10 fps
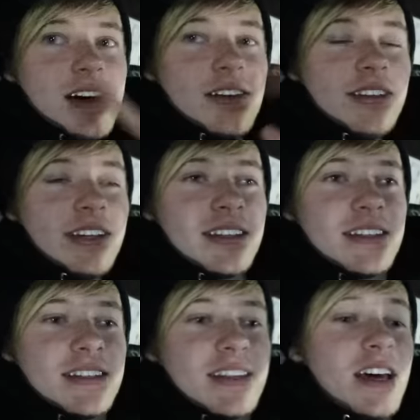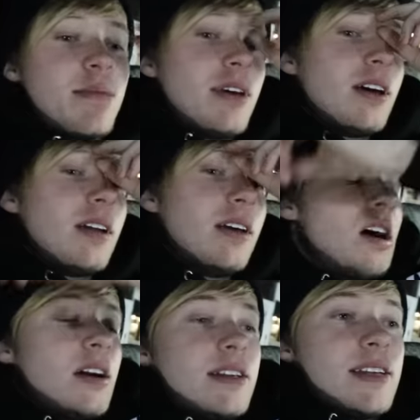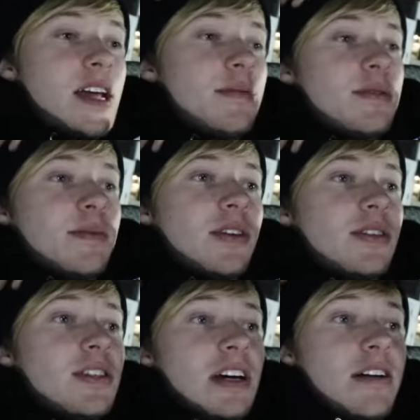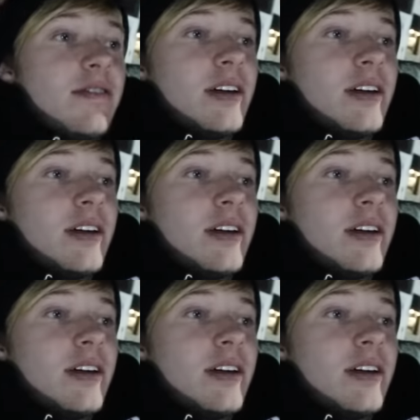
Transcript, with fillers: I don't think this is that bad. I'm gonna set up some other stuff.